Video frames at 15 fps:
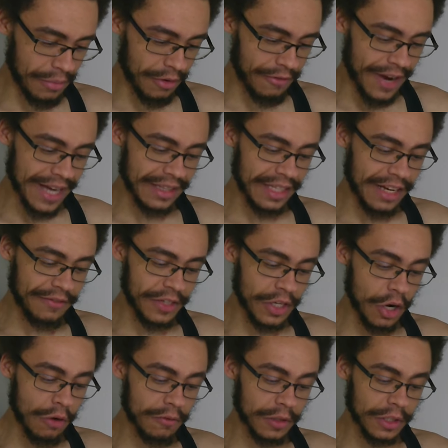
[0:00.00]
provide love
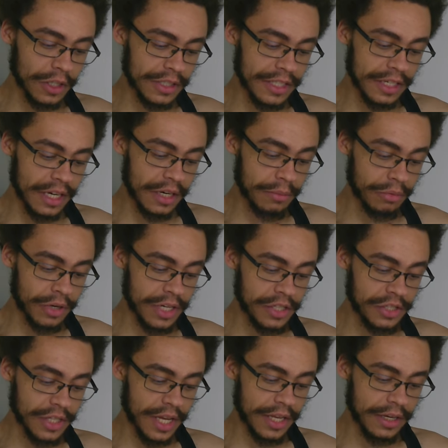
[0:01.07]
and overlooked and
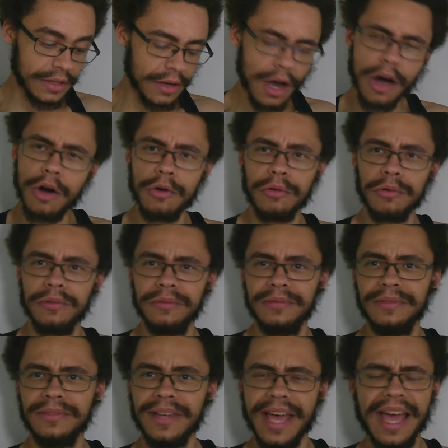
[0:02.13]
unappreciated. Oh,
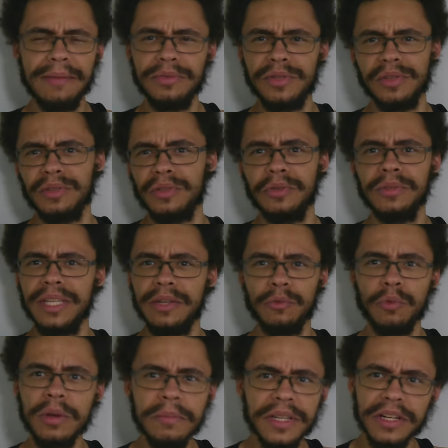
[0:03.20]
absolutely.
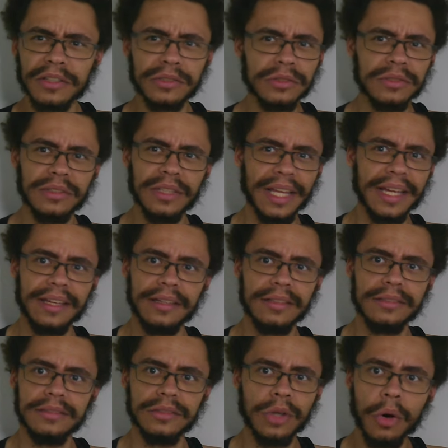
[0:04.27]
Women are, like,
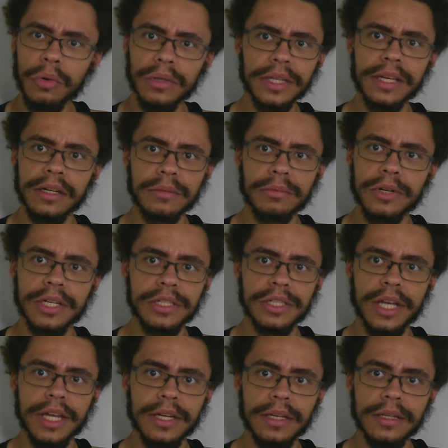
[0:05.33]
totally
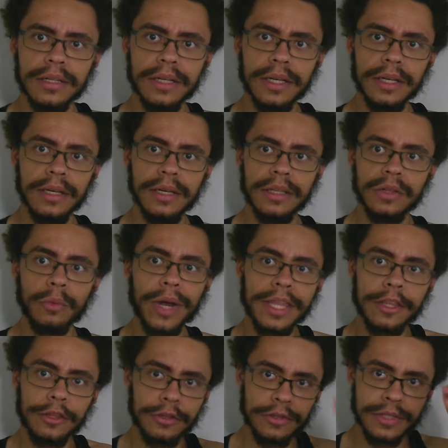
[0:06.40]
unappreciated. The way
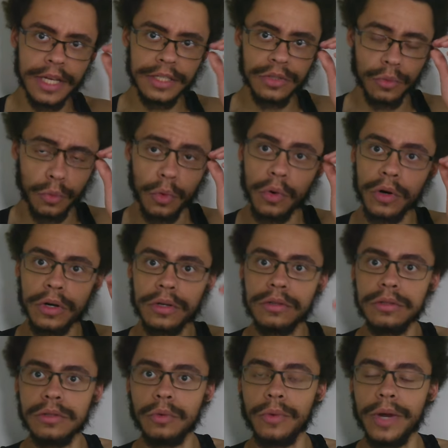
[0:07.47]
that they're sent to
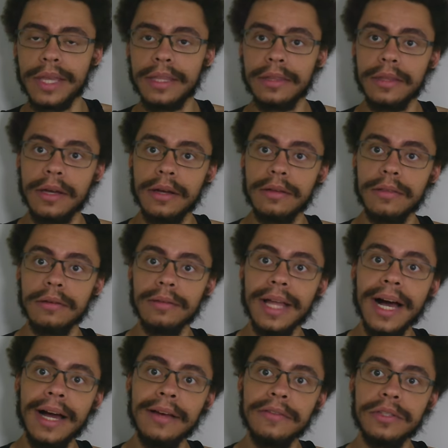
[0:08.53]
wars, the way that their
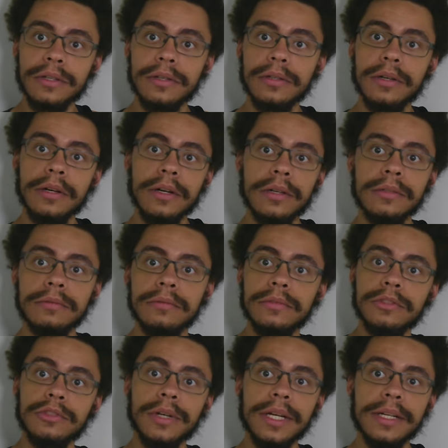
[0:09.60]
lives are
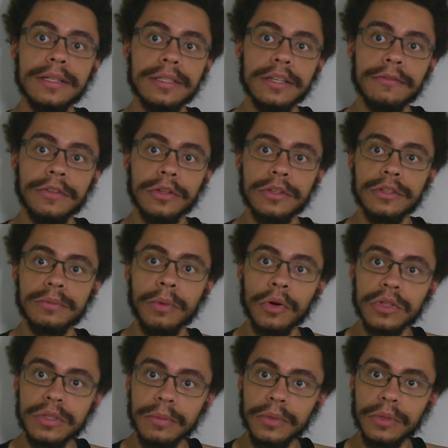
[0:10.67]
treated as if they're
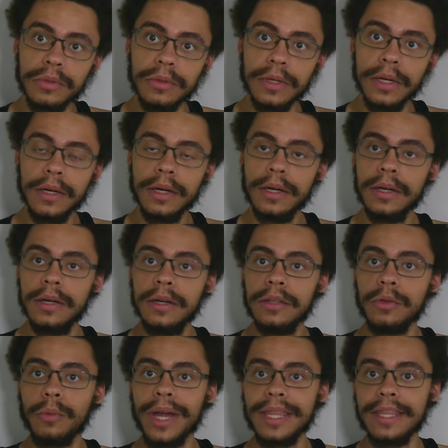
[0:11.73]
disposable,
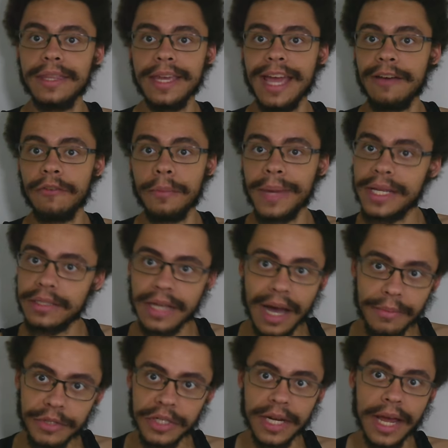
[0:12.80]
the way that they have immense
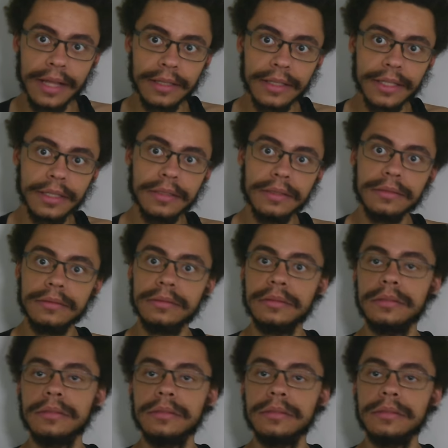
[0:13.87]
optionality,